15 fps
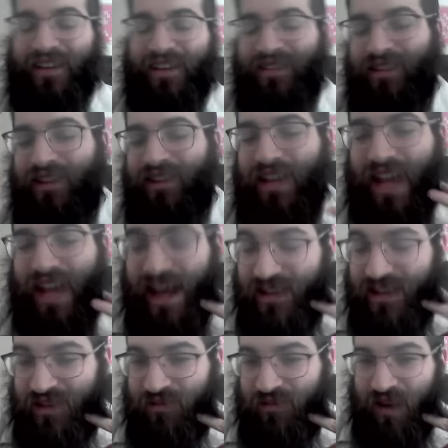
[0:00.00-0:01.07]
So he
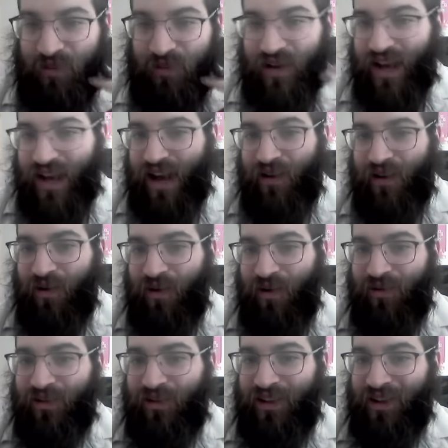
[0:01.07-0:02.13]
asked the Rebbe,
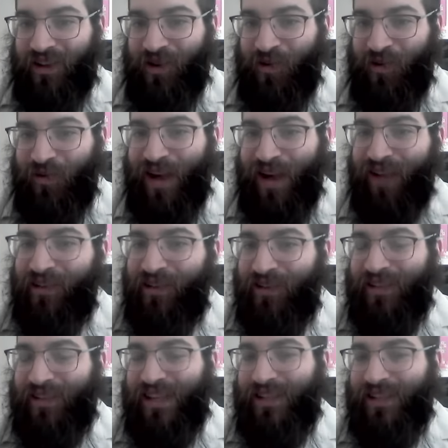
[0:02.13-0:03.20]
how could you
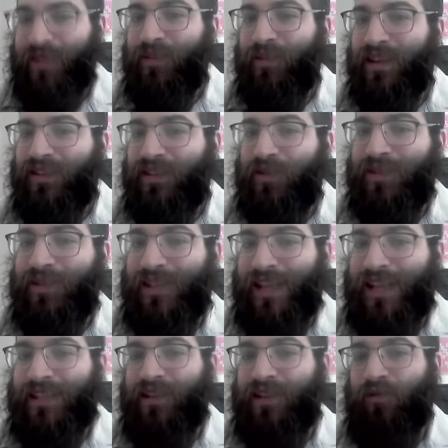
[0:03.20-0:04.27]
say something so
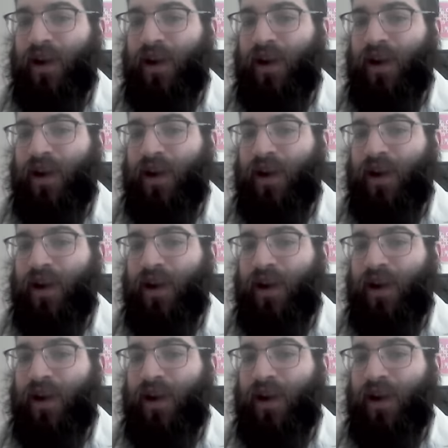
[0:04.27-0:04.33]
insensitive?